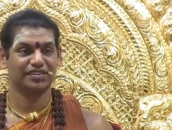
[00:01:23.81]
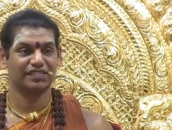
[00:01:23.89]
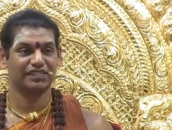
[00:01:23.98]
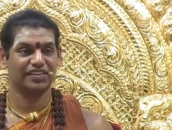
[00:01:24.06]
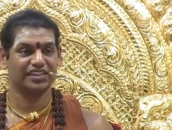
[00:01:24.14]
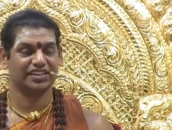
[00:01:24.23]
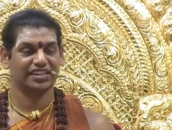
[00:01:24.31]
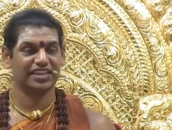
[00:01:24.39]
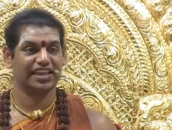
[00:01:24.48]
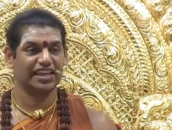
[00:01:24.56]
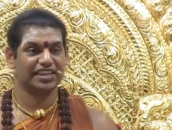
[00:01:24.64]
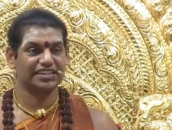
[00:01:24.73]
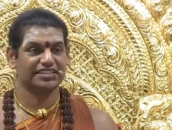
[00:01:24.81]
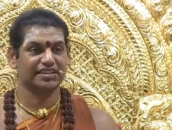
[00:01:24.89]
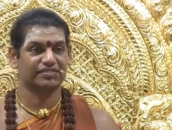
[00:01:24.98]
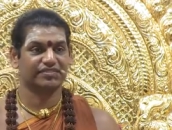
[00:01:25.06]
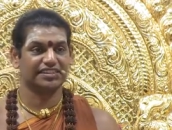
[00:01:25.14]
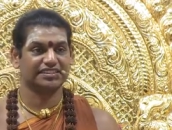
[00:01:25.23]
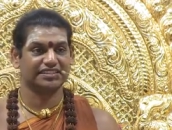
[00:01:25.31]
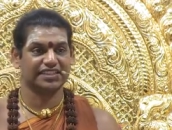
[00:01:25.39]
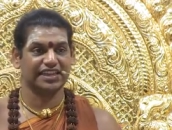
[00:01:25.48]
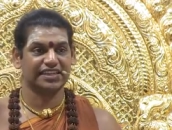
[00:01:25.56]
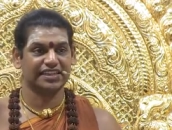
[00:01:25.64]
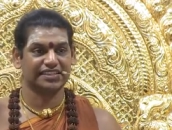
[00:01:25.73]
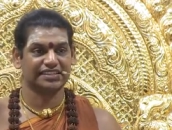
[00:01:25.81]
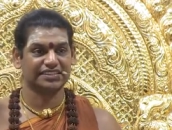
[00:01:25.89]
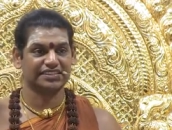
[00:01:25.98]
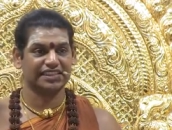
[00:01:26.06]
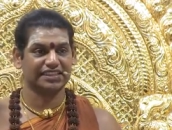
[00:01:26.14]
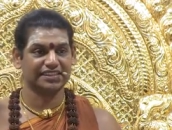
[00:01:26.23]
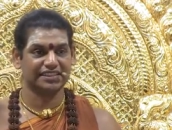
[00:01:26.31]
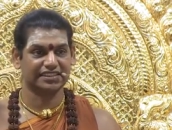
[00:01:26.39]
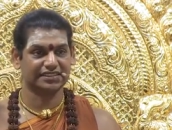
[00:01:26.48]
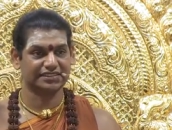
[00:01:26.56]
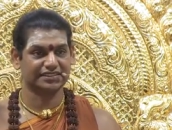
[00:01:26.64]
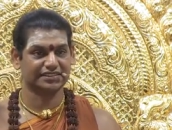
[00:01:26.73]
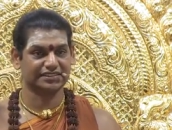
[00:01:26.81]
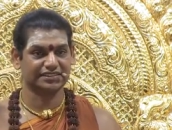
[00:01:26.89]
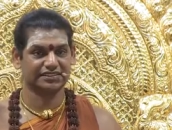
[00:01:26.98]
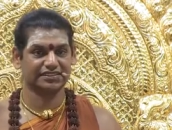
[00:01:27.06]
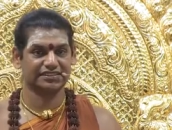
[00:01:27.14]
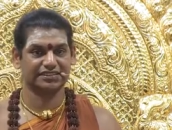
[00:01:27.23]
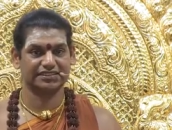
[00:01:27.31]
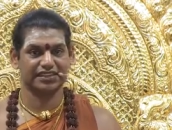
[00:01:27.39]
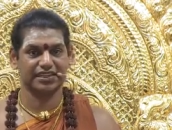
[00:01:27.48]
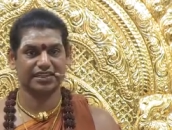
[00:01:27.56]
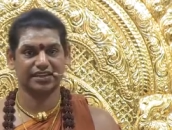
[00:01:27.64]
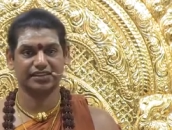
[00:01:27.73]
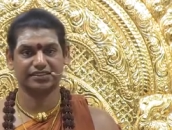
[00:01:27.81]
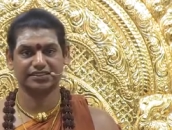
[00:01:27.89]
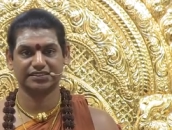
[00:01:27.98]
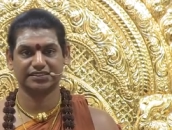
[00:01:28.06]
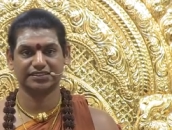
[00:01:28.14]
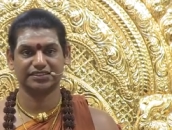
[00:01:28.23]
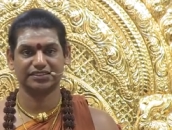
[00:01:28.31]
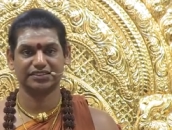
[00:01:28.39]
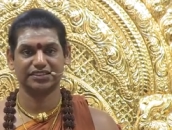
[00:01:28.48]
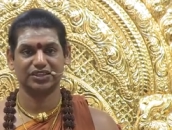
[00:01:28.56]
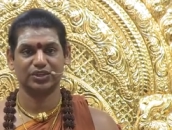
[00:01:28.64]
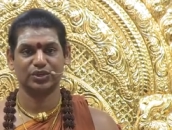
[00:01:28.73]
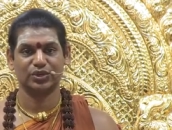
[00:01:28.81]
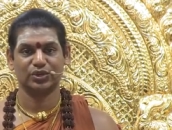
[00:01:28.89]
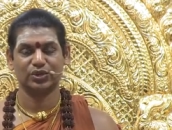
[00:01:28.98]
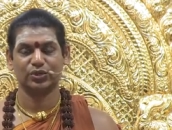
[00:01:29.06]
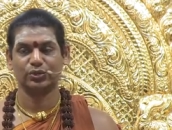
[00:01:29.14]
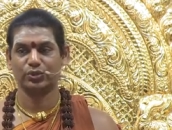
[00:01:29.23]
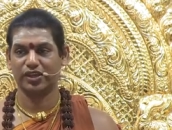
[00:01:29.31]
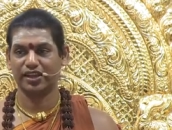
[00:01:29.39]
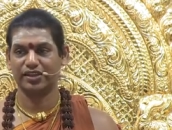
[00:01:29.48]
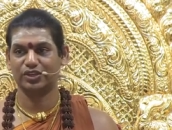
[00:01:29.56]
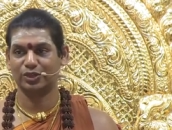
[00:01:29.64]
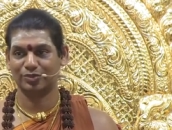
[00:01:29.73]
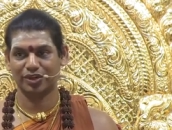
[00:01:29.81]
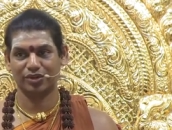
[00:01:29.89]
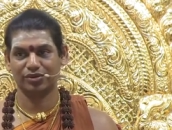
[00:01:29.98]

with each of these energy centers, chakras, today and tomorrow.